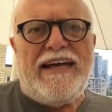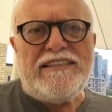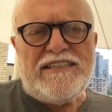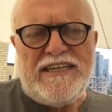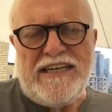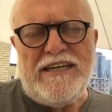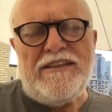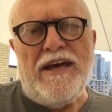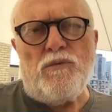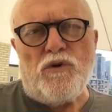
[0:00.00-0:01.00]

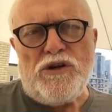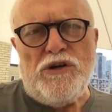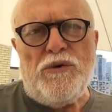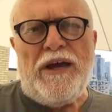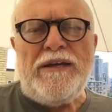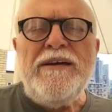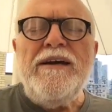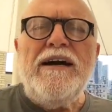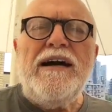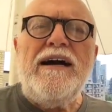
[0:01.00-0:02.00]
scene that we're doing,
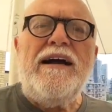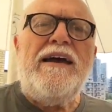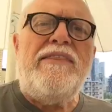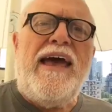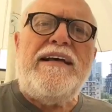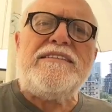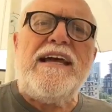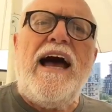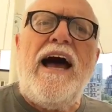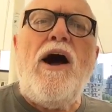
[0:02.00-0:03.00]
and that's
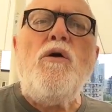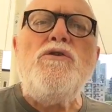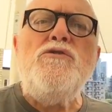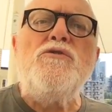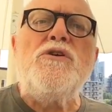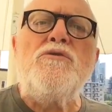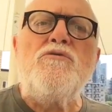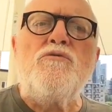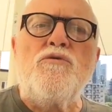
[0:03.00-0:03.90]
how you can